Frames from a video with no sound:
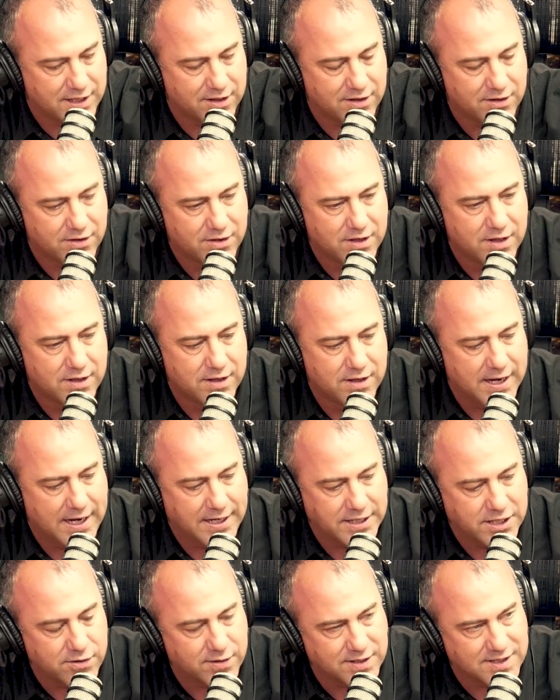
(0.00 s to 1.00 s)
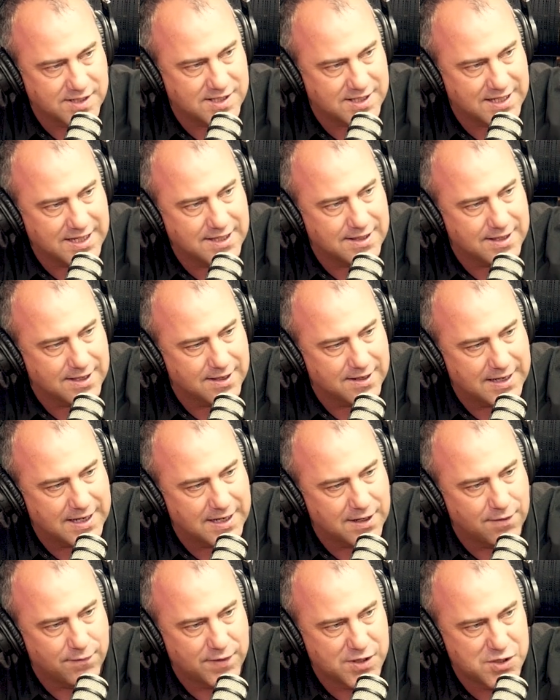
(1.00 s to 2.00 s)
and you could see the
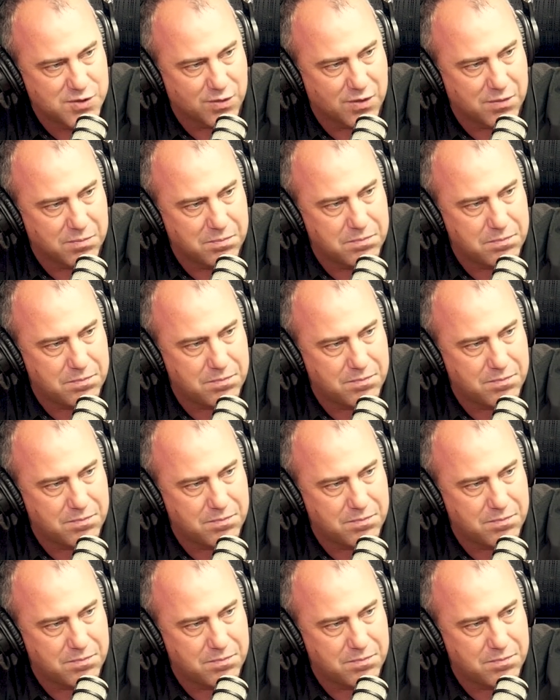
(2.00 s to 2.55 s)
individual